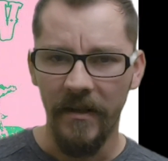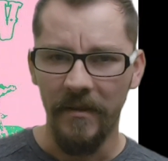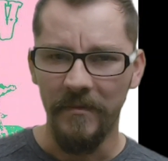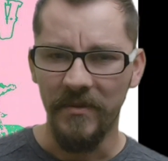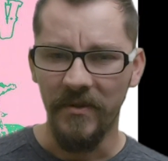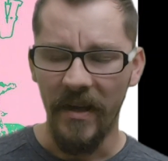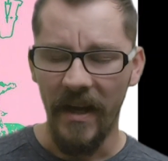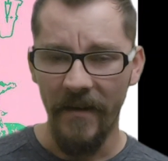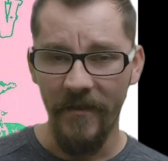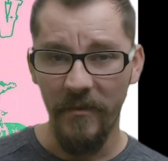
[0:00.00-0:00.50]

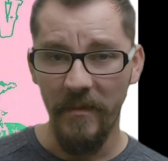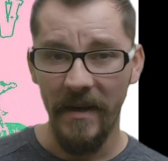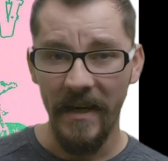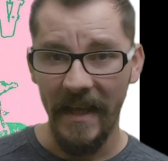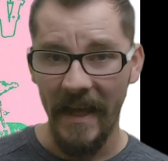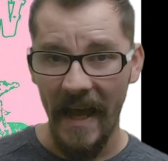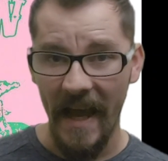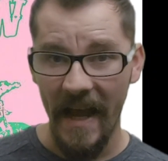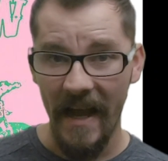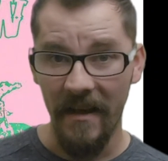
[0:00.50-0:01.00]
So
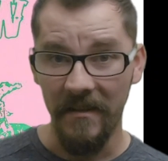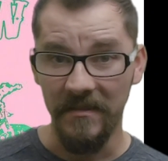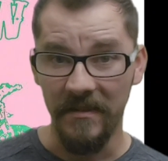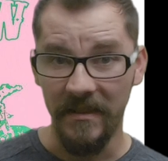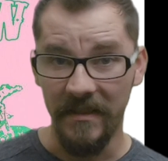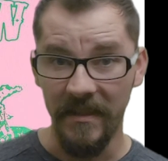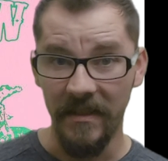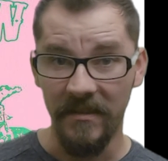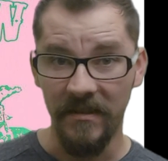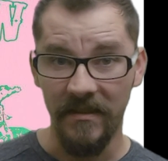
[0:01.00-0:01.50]
everybody has a
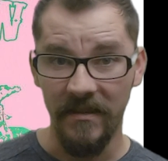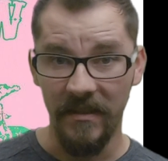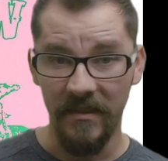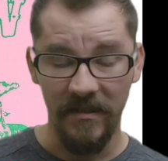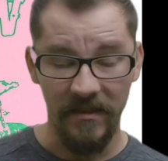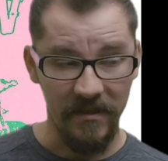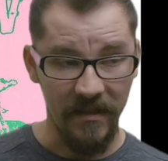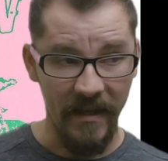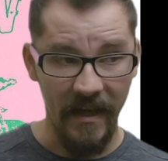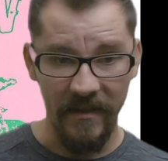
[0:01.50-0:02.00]
disc
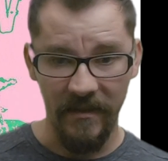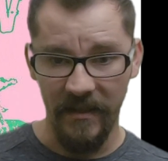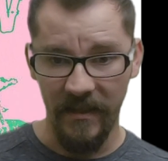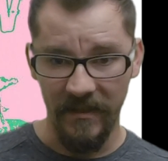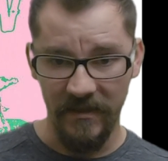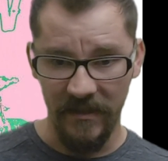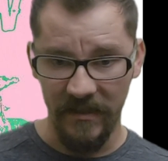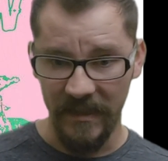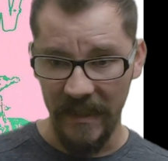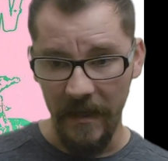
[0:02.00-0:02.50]
that's got
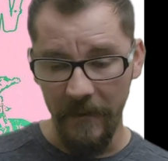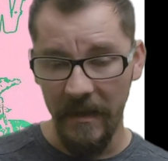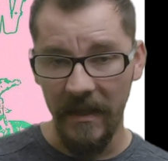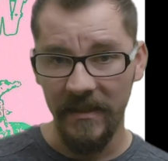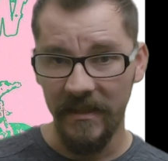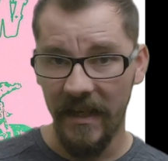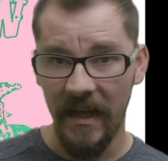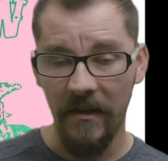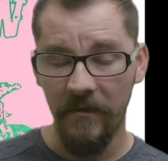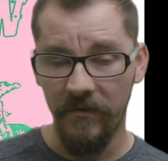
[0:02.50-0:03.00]
the same
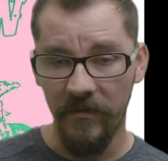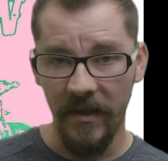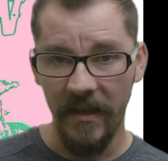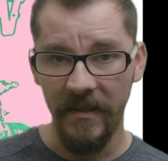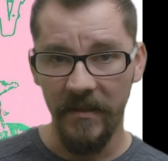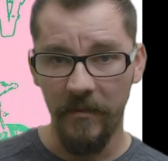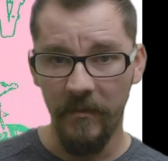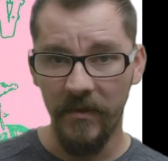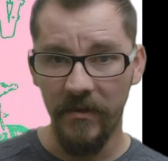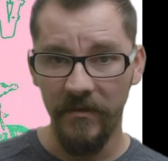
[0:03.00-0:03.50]
exact
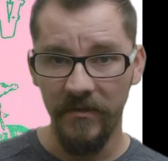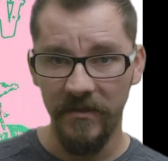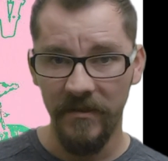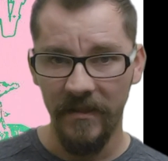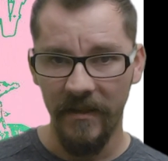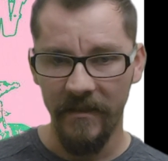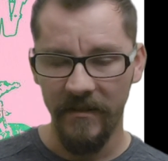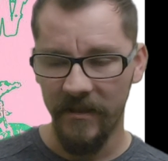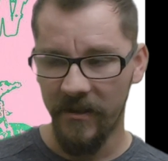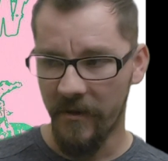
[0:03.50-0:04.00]
flight numbers,
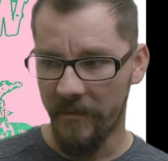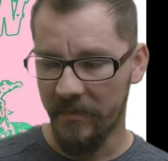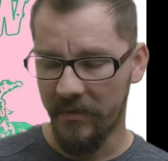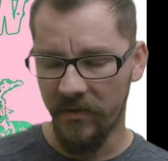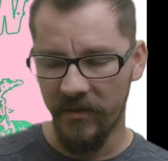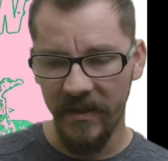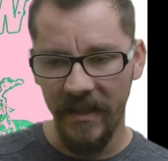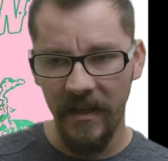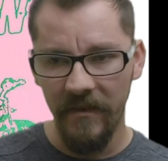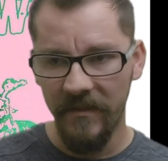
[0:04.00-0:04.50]
and there are
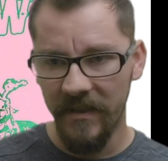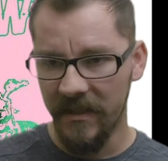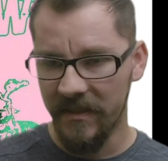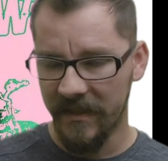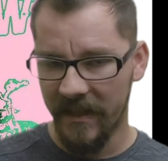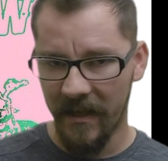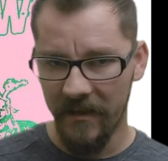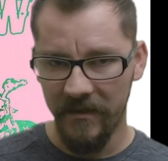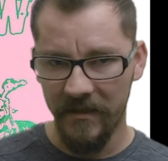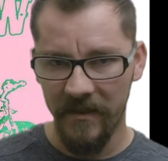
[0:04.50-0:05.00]
plenty of
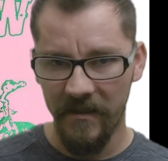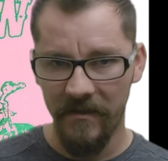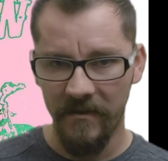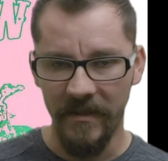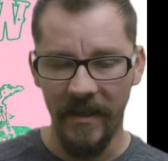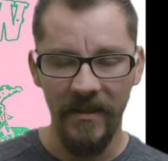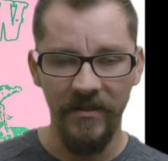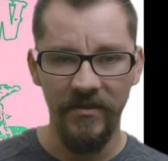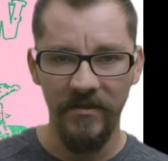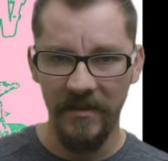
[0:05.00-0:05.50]
discs out there,
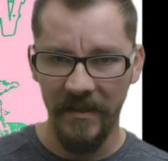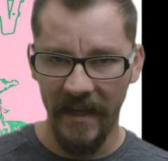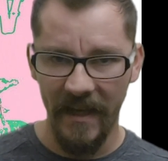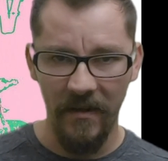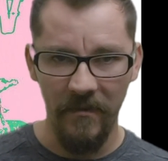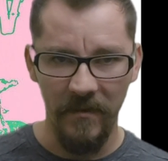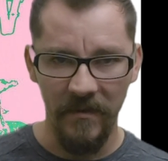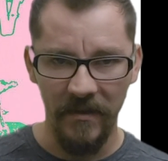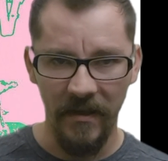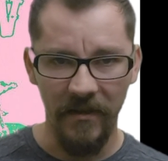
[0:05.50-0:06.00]
not just
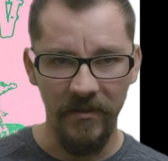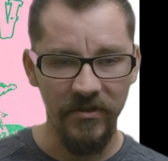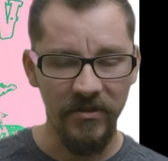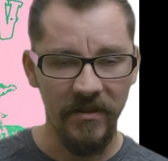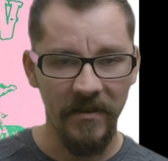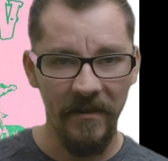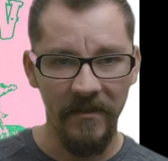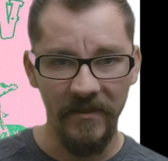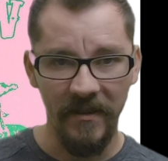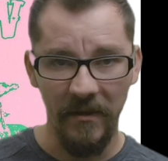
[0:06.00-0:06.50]
that one, not just
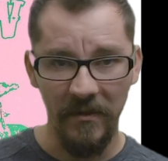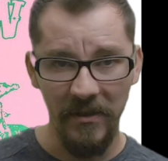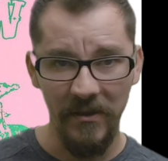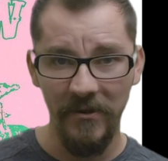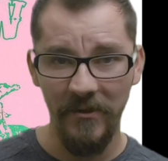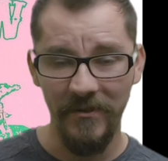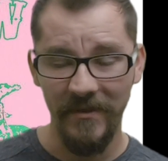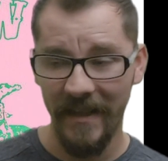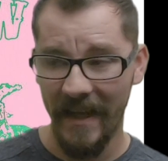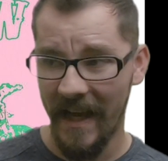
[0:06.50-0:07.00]
calling out
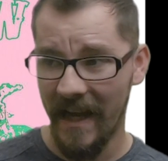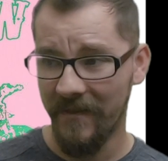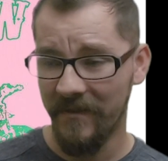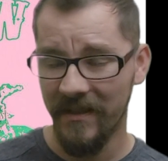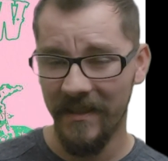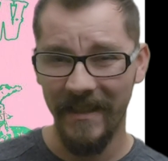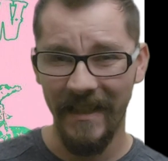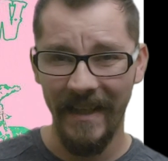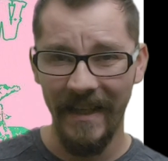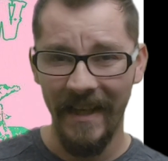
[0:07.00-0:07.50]
those, that
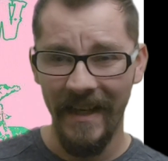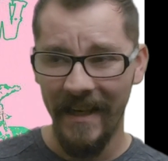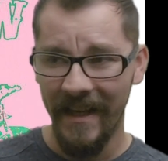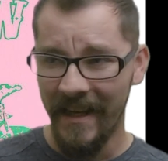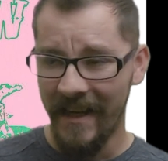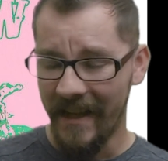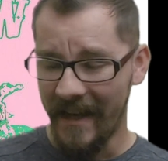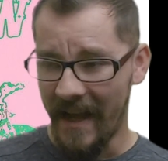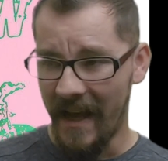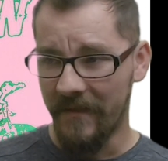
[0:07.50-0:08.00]

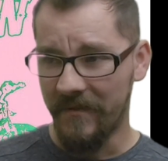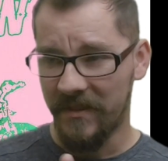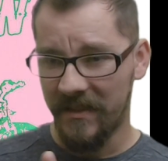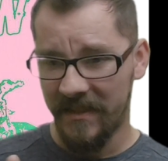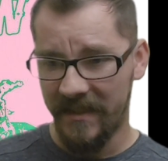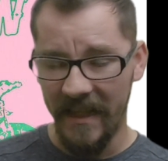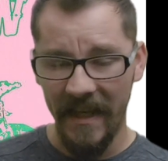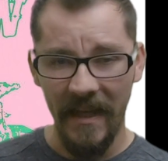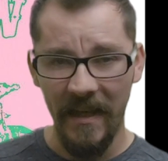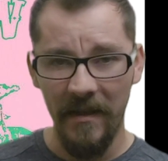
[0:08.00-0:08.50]
have
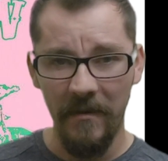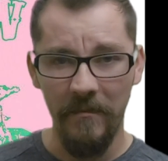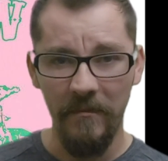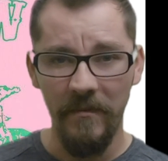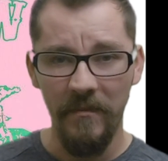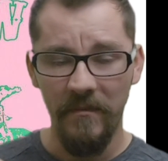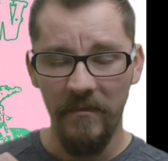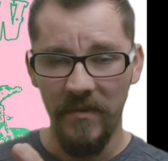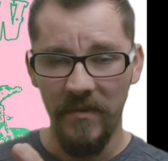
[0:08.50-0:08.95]
same